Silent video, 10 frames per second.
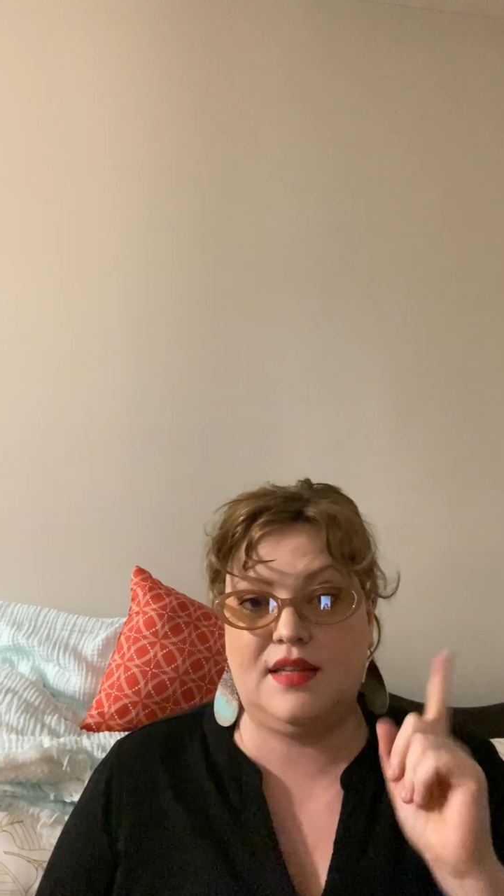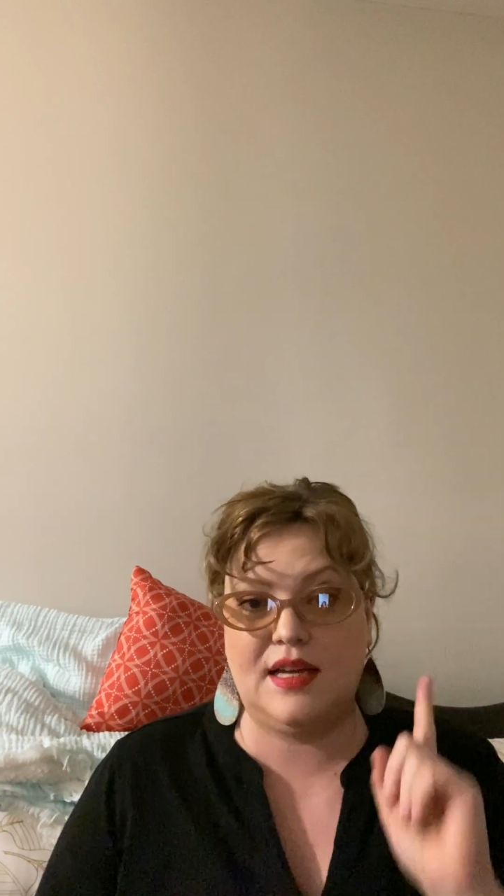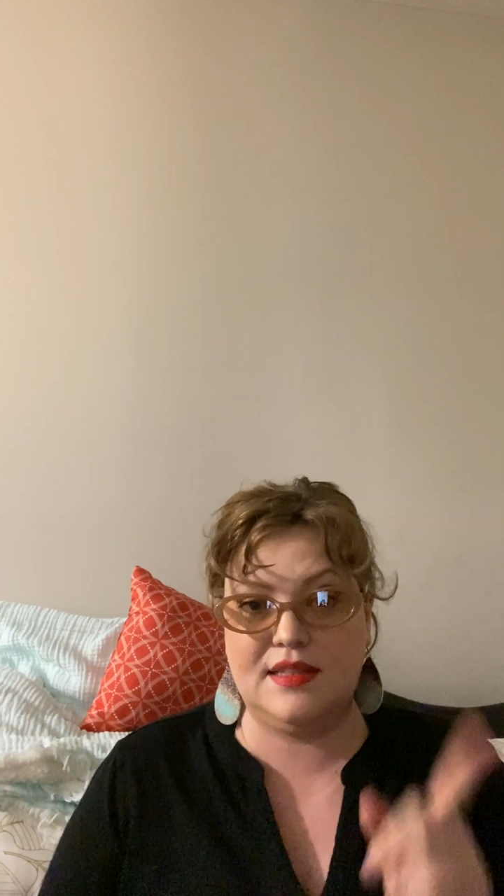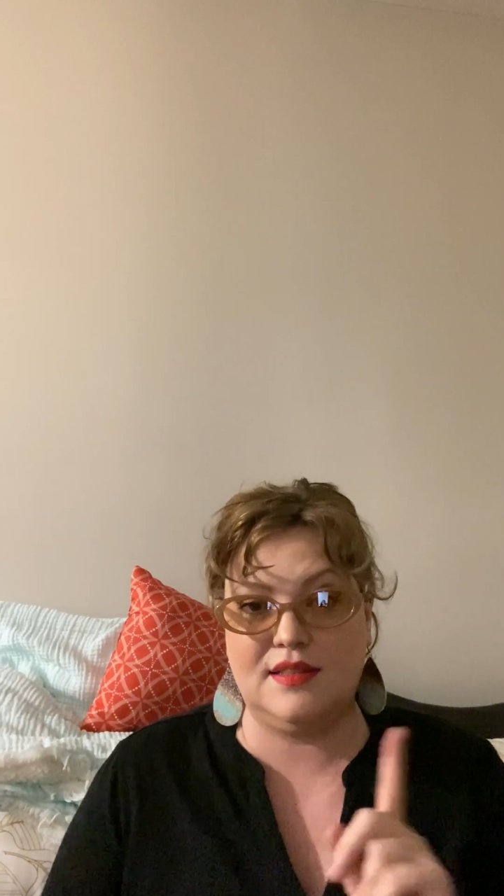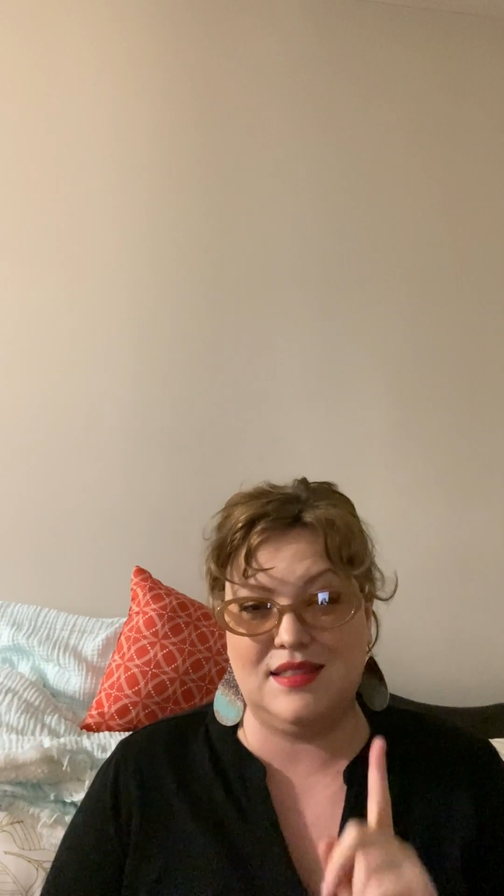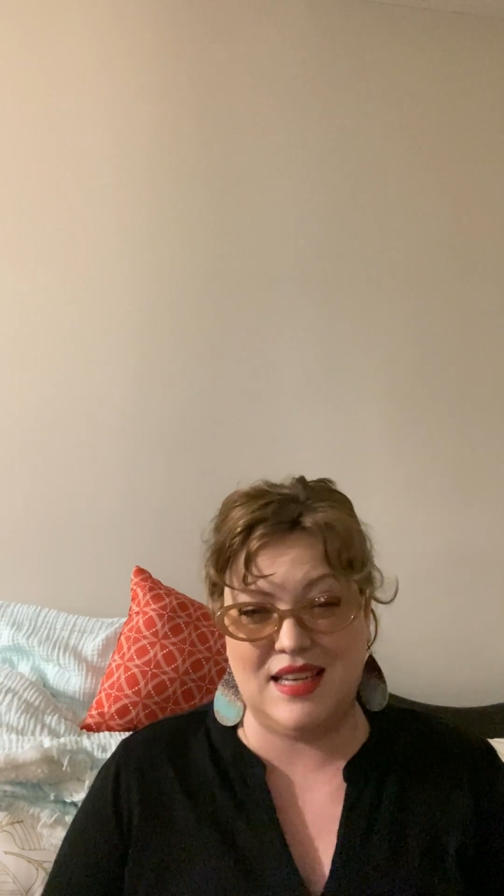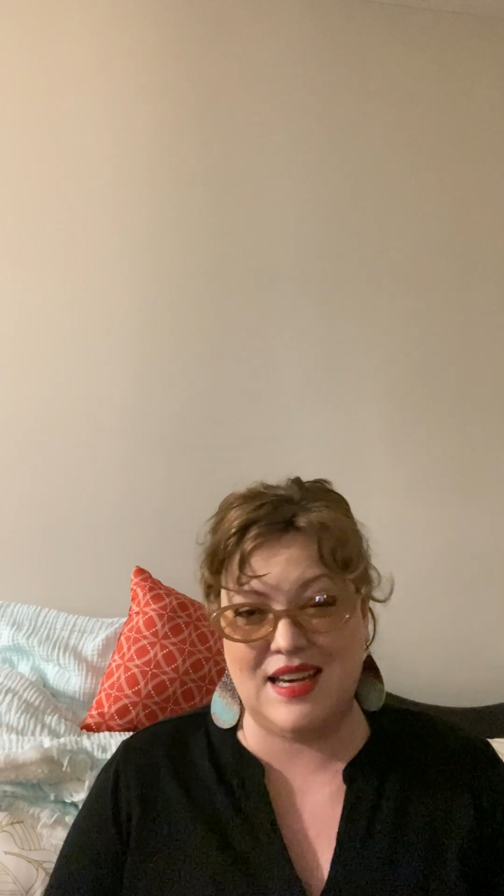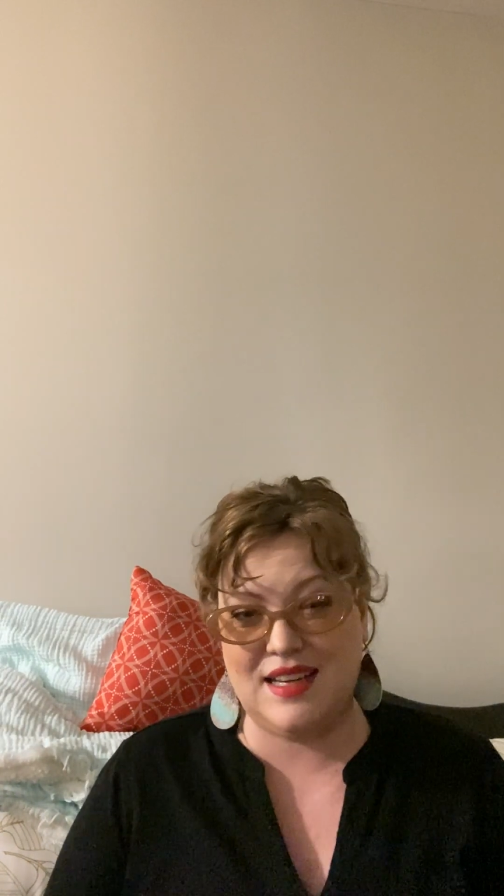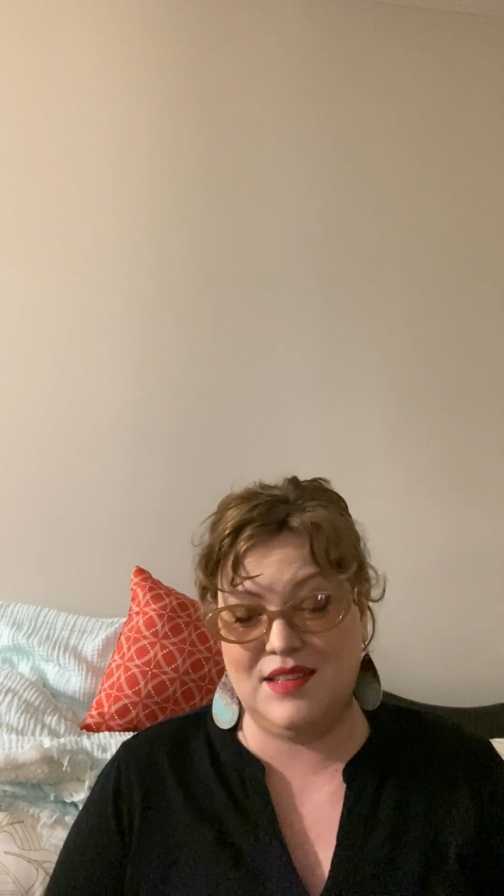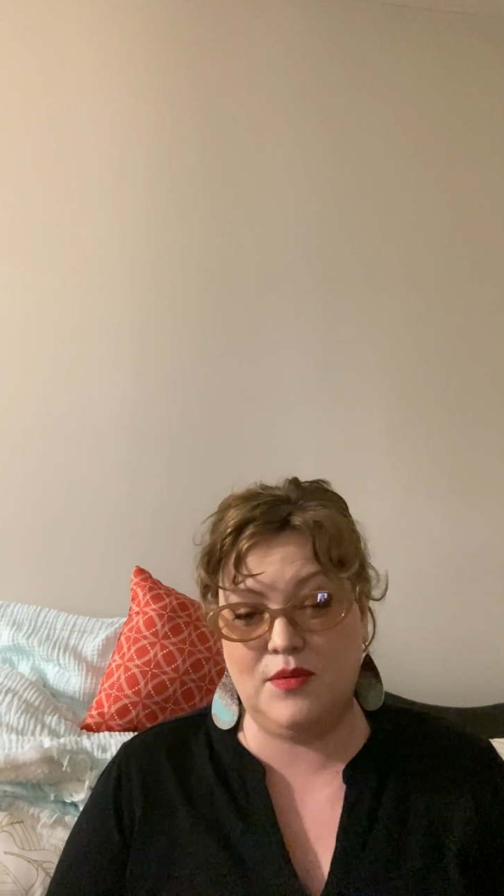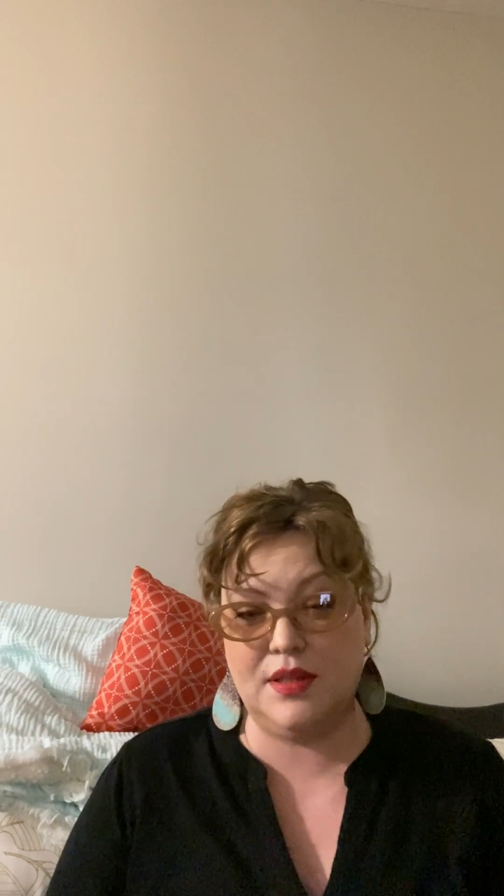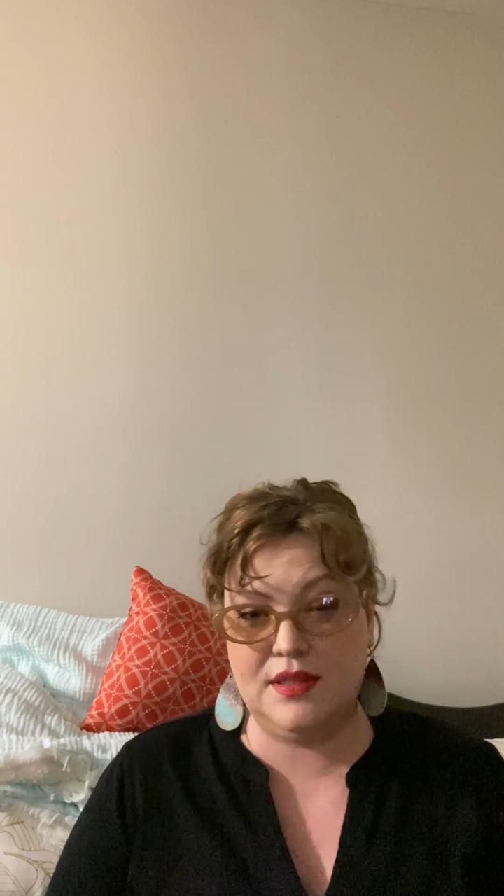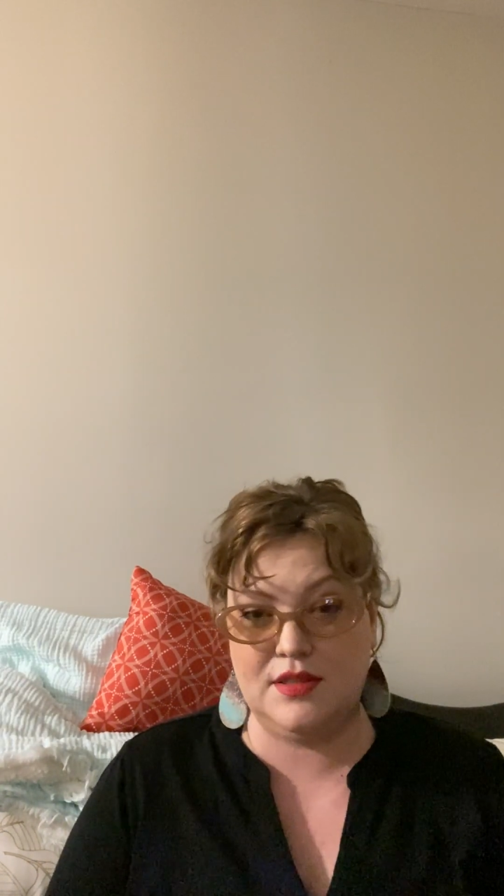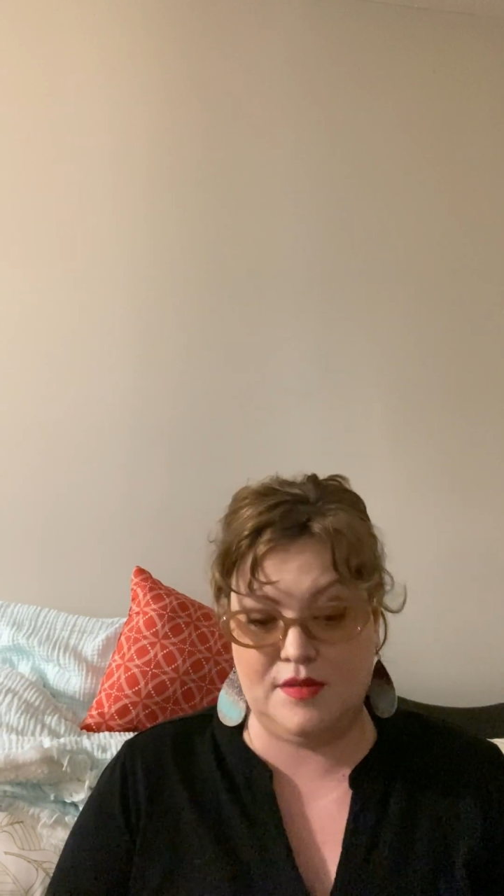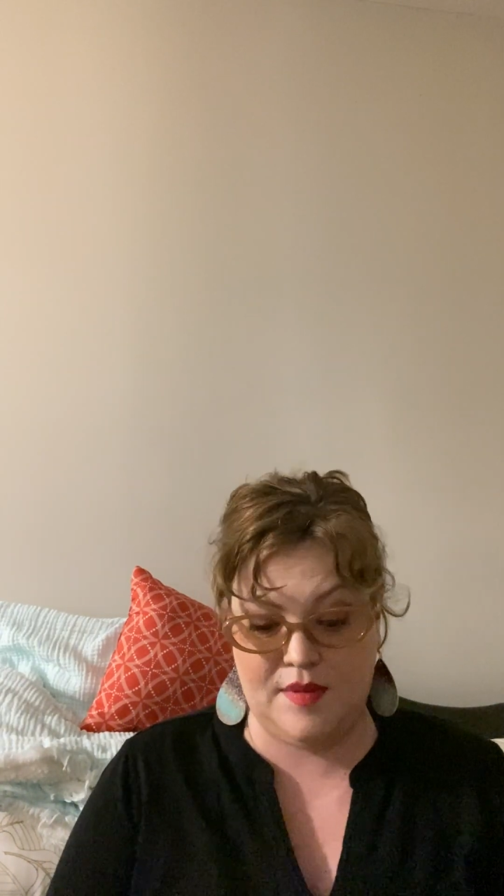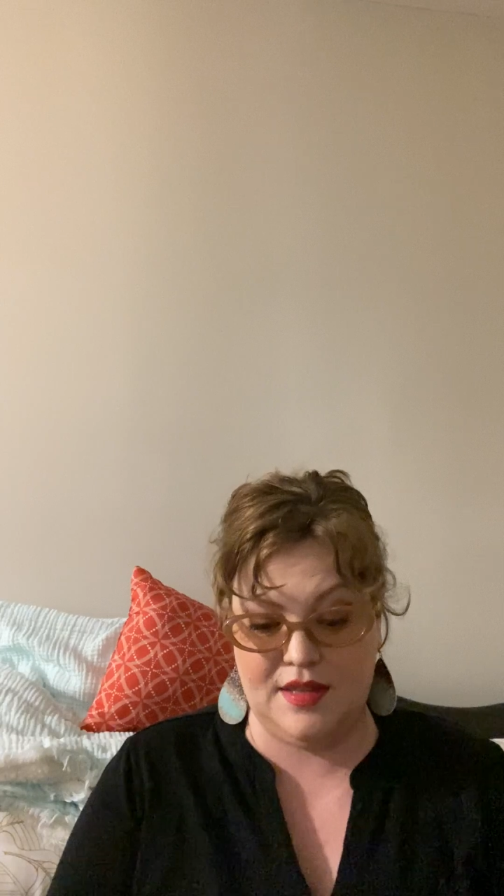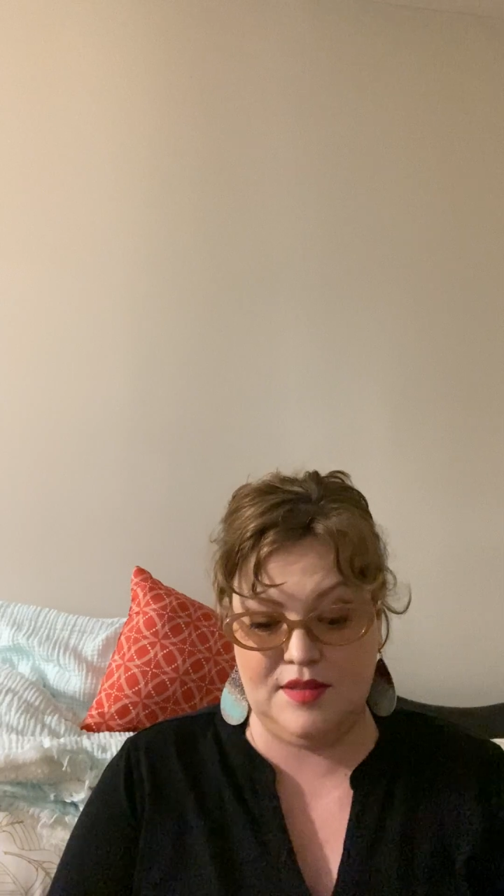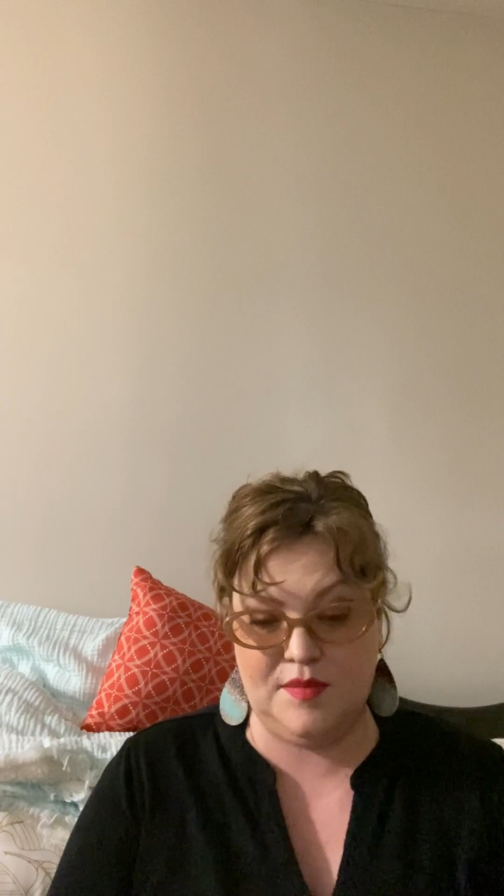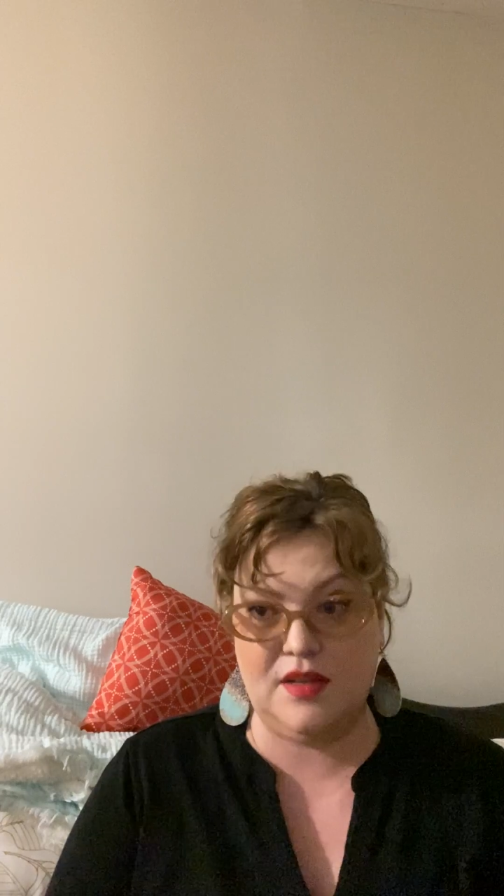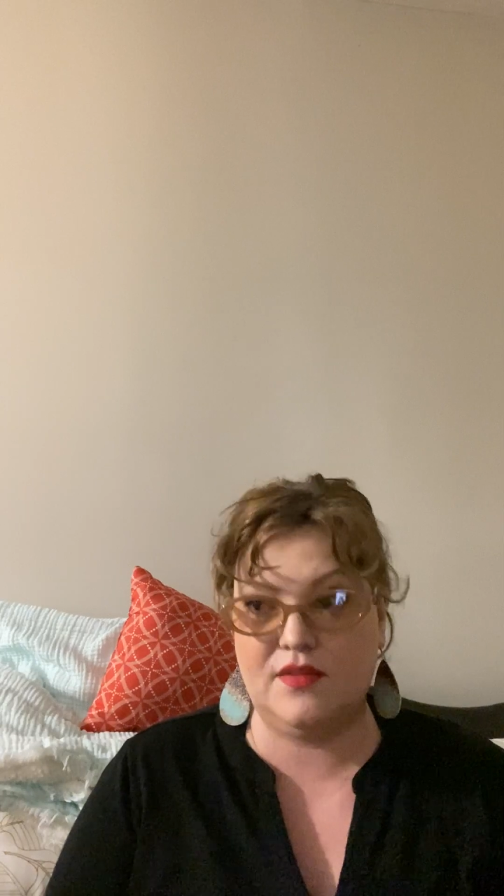That's exactly what this
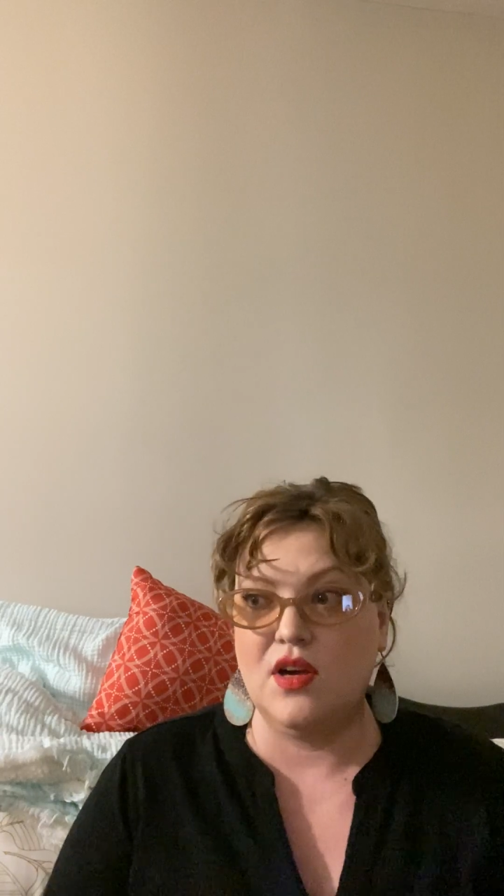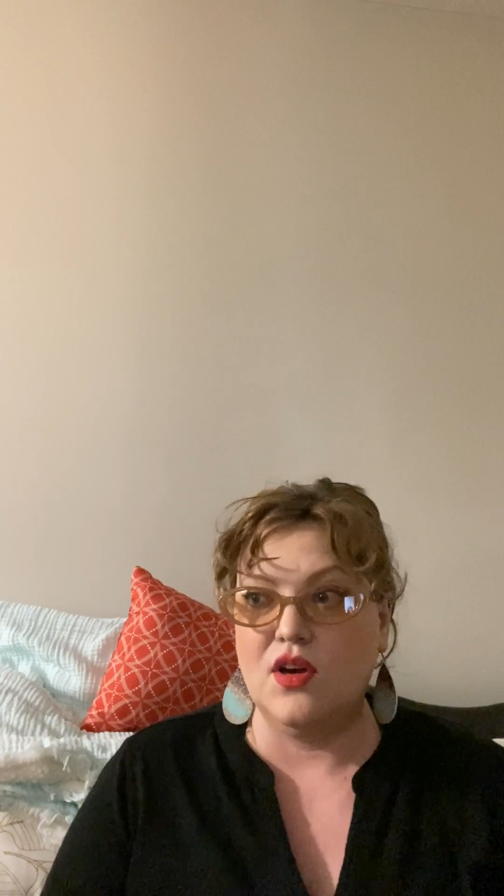reminds me of.